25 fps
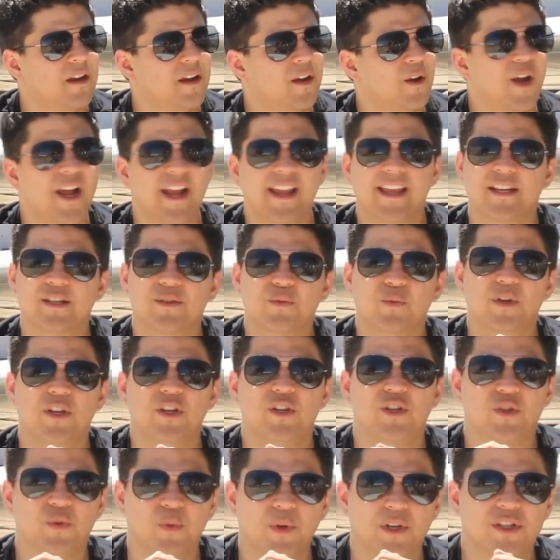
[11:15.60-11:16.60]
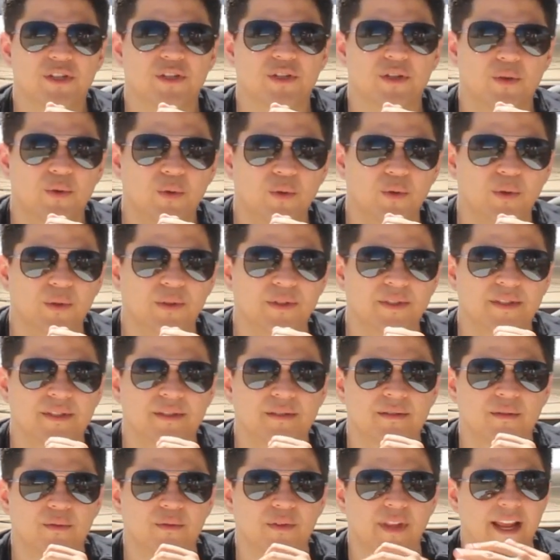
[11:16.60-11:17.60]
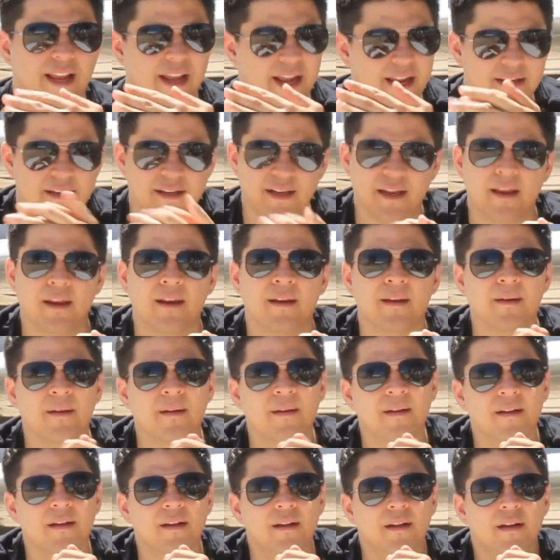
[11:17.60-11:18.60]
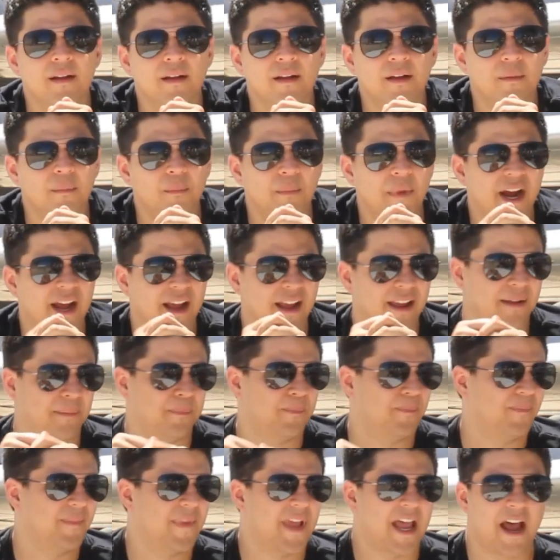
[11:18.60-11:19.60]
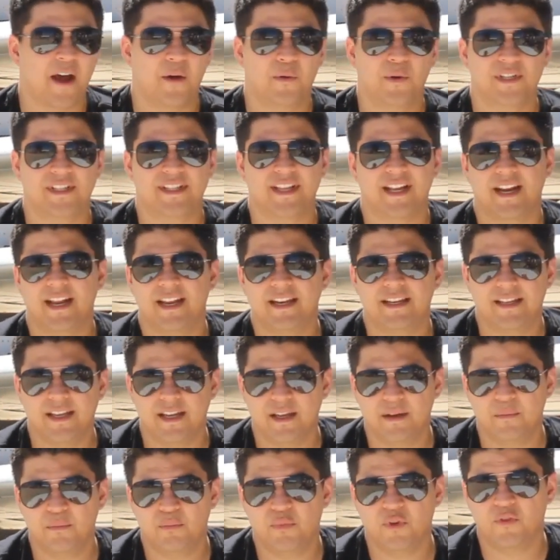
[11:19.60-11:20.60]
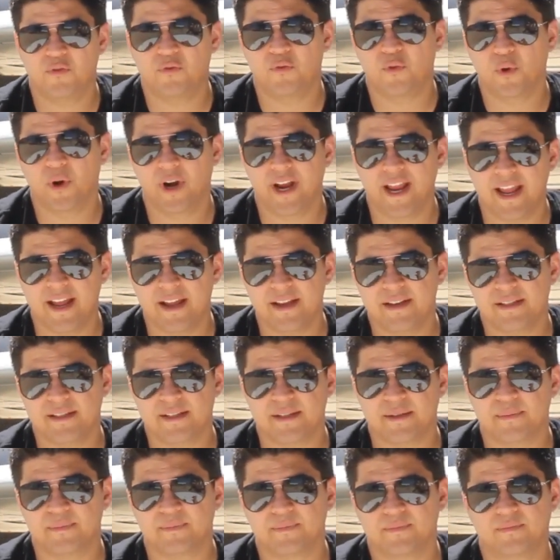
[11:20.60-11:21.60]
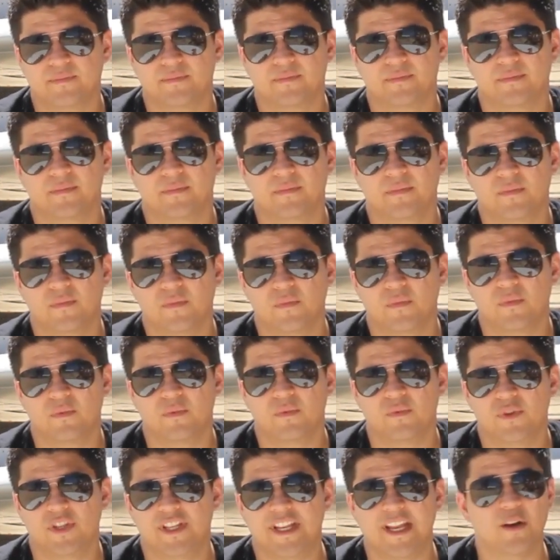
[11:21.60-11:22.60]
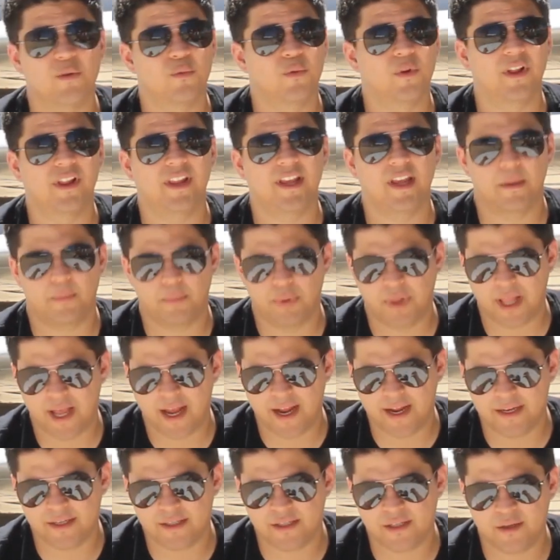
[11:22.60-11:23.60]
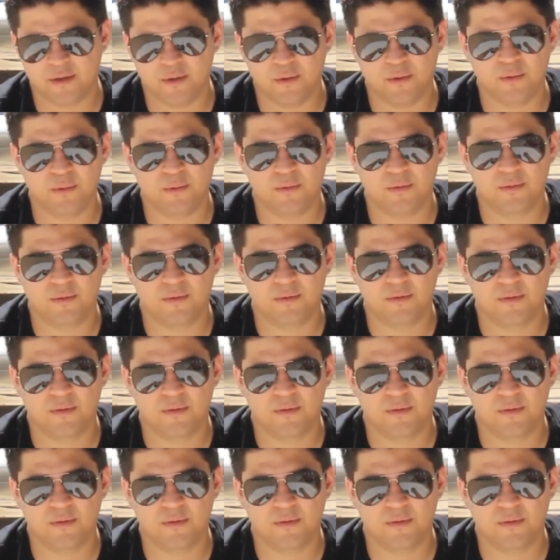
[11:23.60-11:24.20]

Oh, I guess when you switch schools, like I did, my hours that I did beforehand didn't really apply to